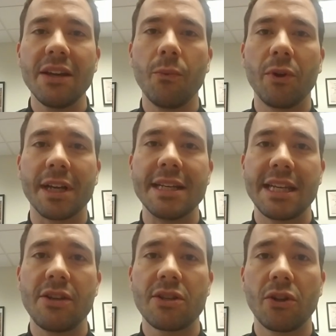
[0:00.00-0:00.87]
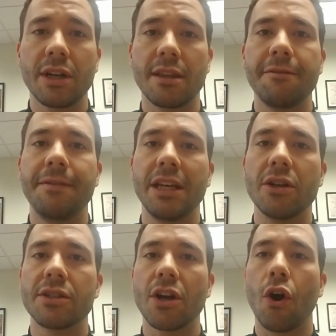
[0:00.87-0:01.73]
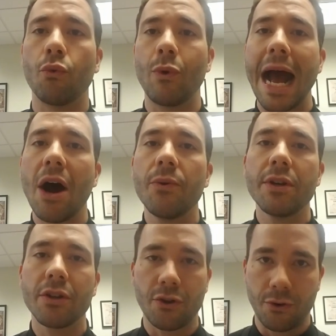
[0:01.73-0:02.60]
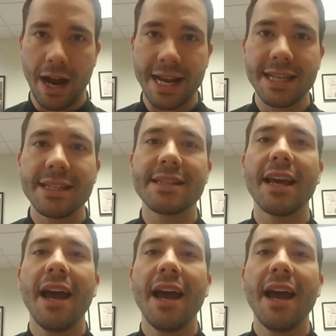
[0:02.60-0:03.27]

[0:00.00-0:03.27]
we'll continue to look at the figures around Christ,